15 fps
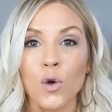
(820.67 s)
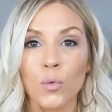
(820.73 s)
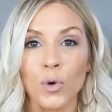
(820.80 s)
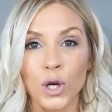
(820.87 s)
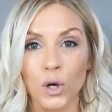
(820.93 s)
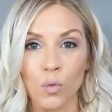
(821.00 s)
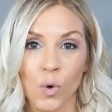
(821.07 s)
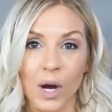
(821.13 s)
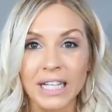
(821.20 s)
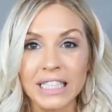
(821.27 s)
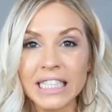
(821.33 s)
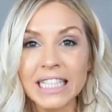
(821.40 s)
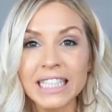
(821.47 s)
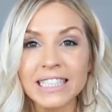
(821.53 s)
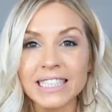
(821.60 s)
We are
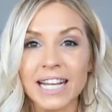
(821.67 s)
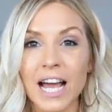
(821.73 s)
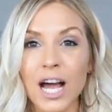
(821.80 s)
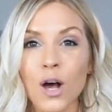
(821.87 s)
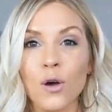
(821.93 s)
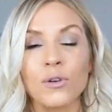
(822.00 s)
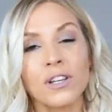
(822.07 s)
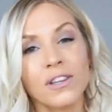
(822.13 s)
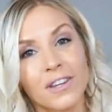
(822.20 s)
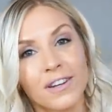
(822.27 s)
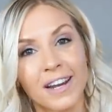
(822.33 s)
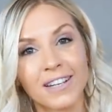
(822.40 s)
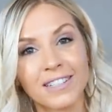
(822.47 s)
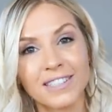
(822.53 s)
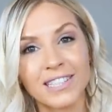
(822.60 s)
winding it down. The
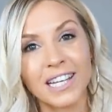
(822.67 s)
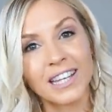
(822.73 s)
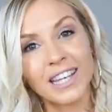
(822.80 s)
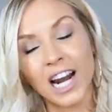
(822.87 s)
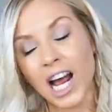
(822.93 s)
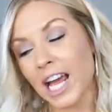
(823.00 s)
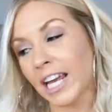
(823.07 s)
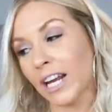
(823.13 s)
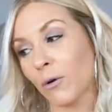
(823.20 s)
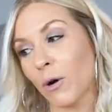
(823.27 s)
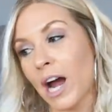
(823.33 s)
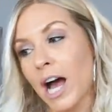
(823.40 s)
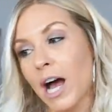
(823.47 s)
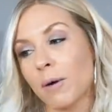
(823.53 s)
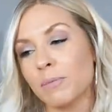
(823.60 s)
next thing that I
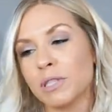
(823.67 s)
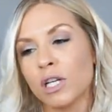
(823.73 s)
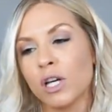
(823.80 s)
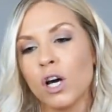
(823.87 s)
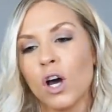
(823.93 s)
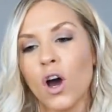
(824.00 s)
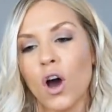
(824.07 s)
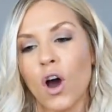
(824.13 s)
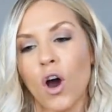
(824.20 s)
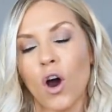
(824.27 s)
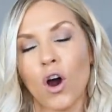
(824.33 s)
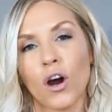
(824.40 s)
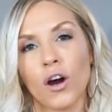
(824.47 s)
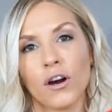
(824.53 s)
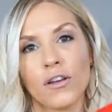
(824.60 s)
grabbed
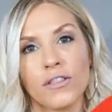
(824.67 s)
are